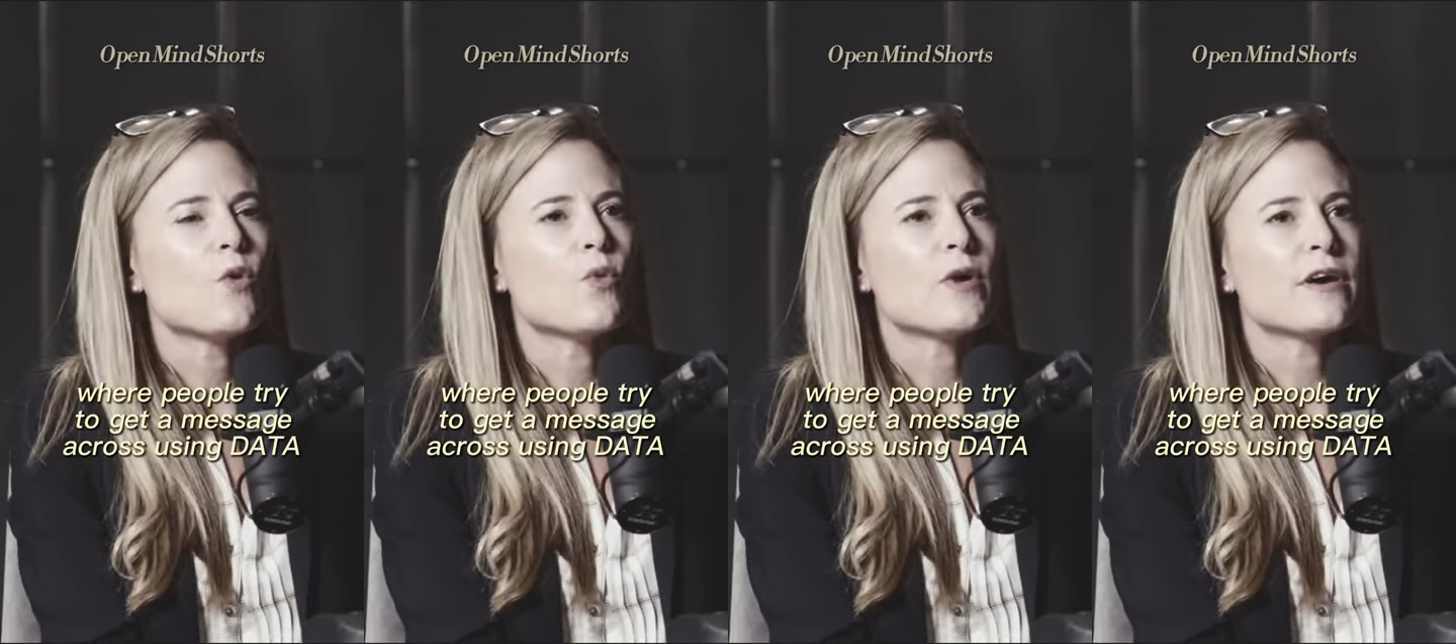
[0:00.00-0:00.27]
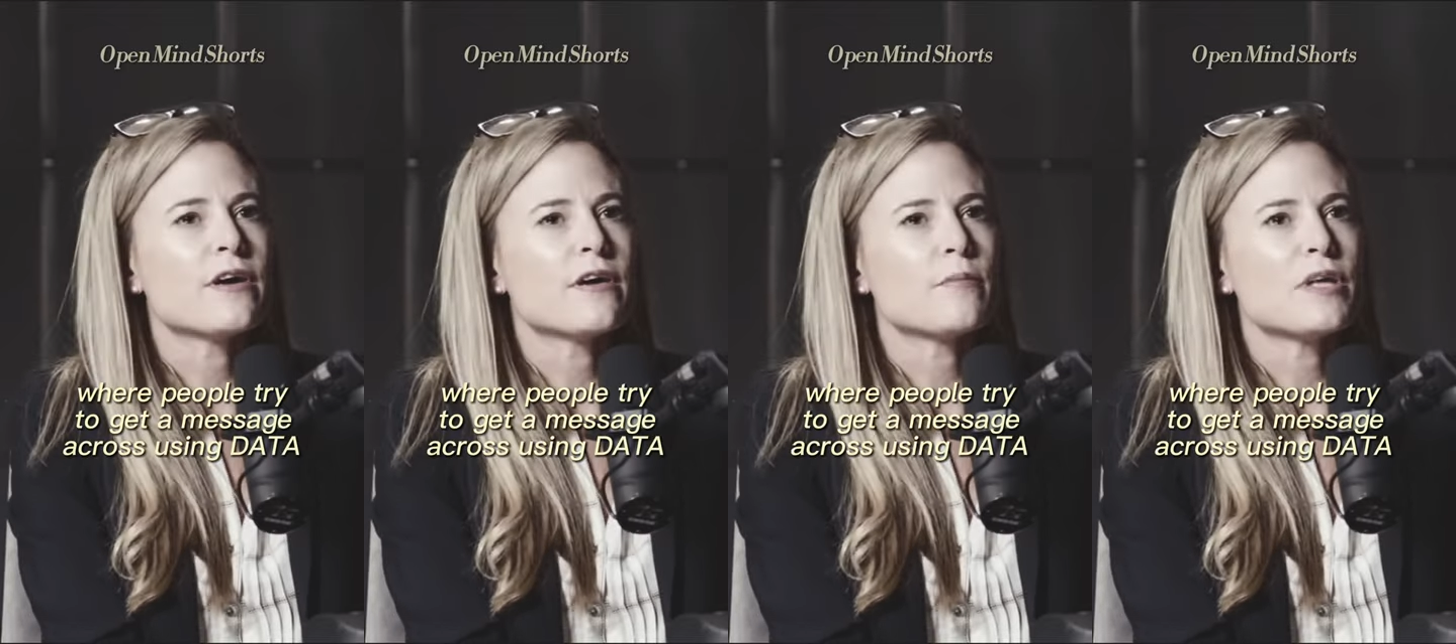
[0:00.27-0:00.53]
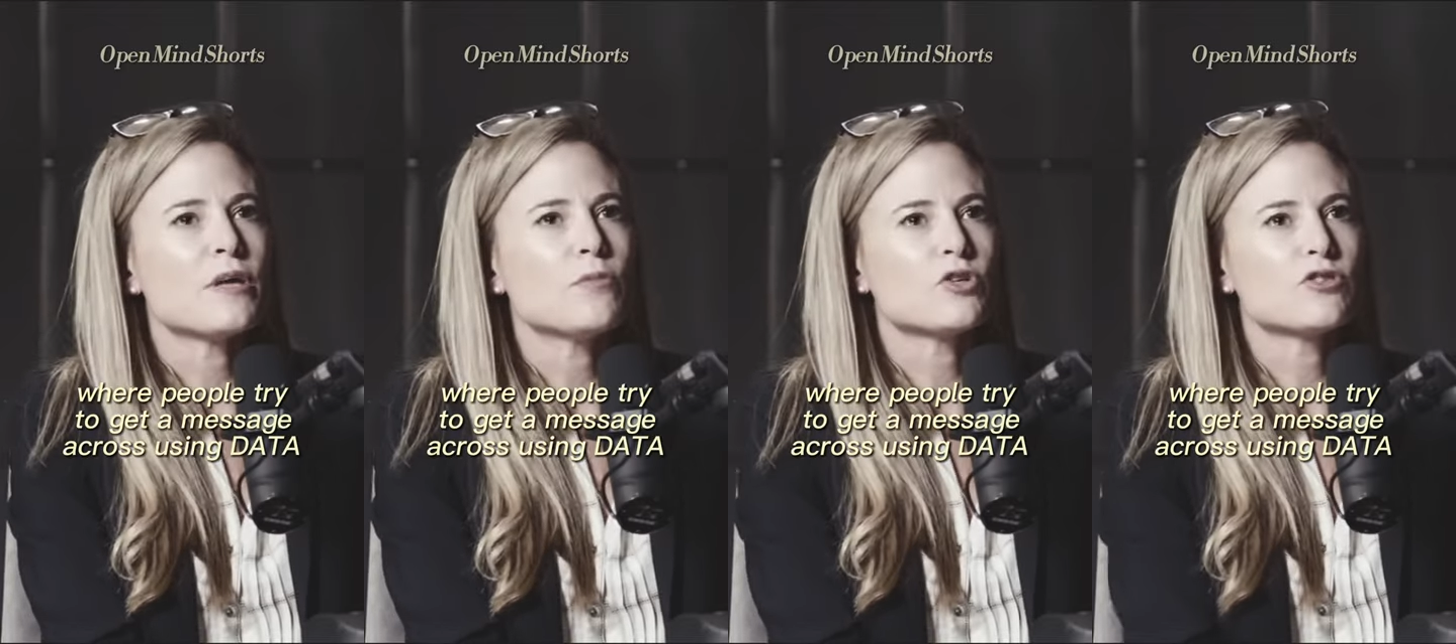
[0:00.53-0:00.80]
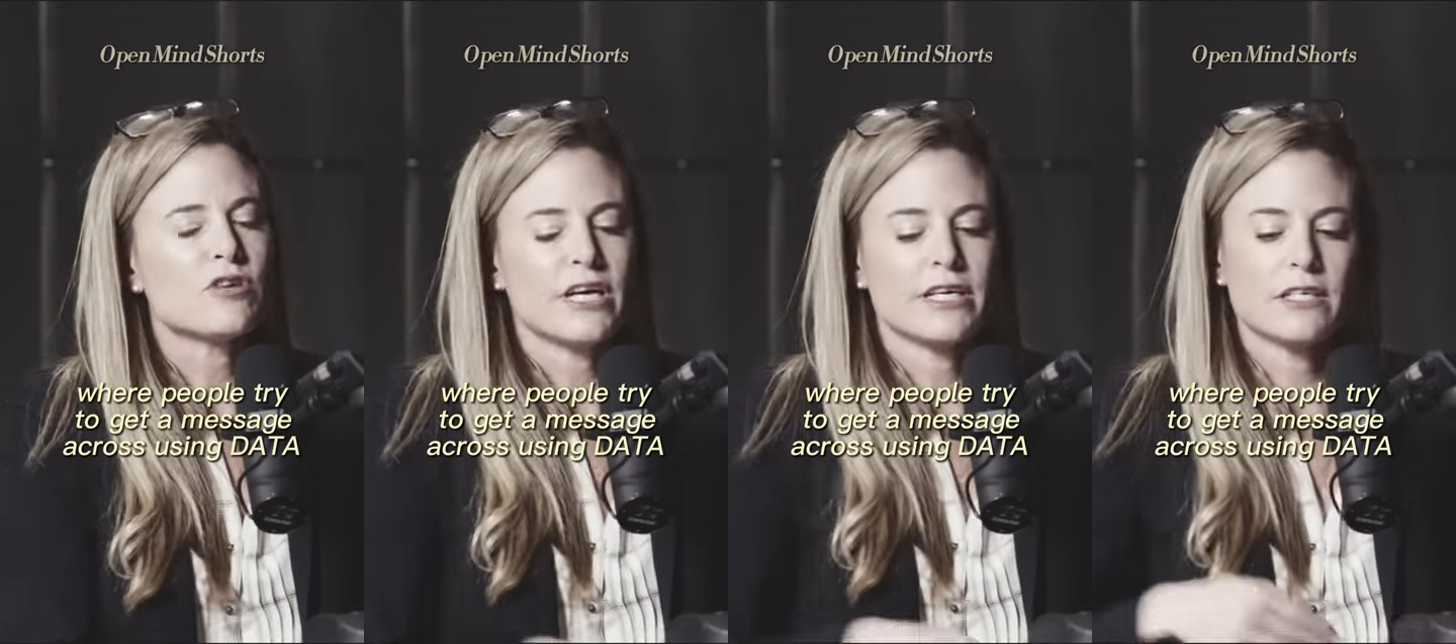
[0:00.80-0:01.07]
where people
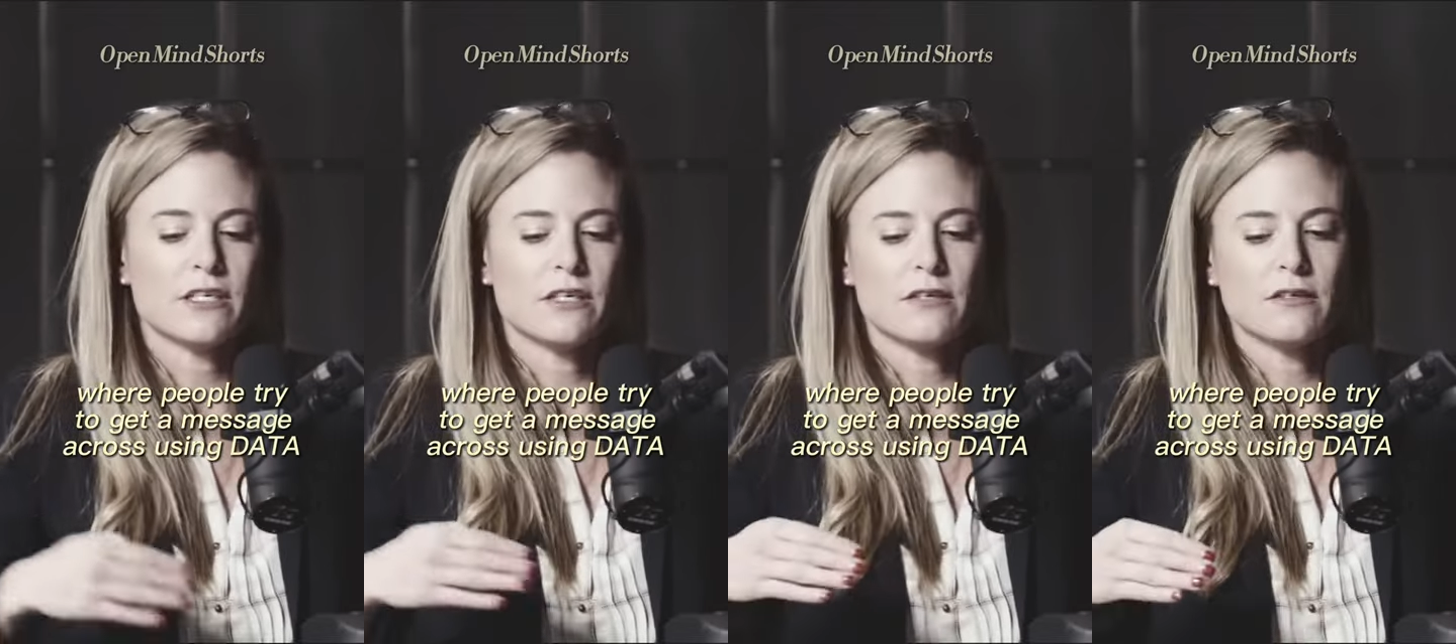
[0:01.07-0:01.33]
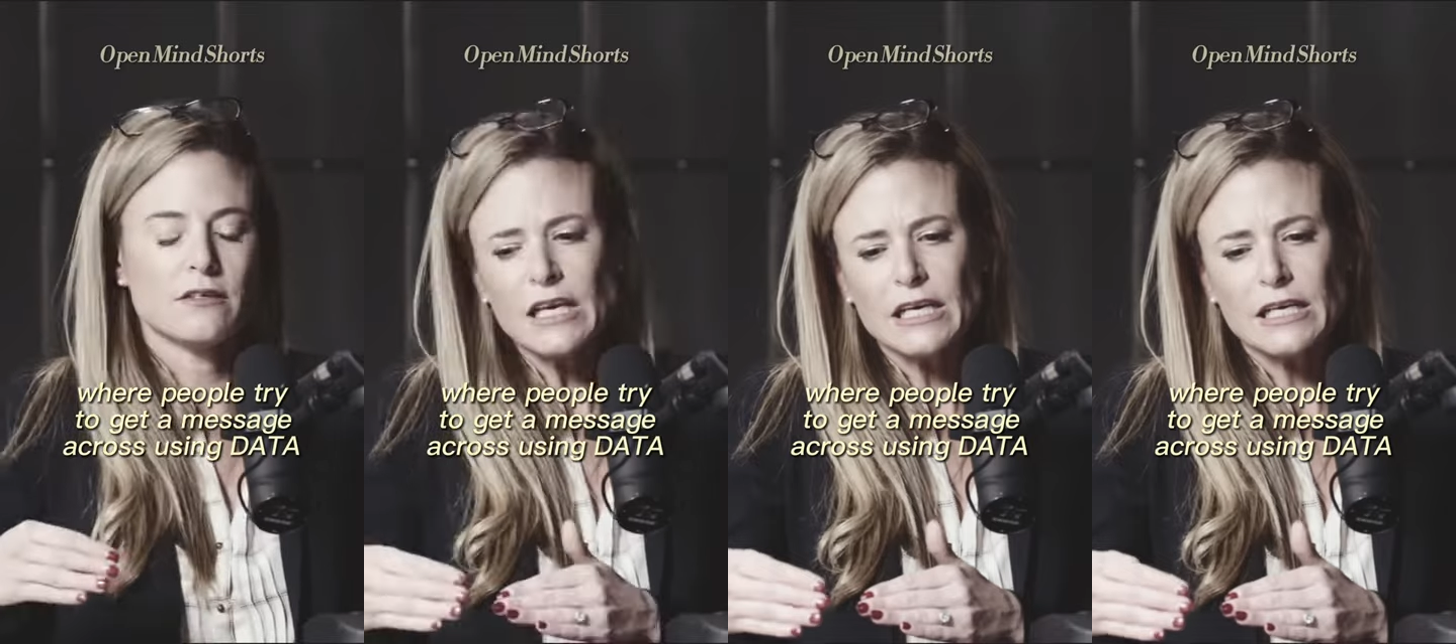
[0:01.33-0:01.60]
try to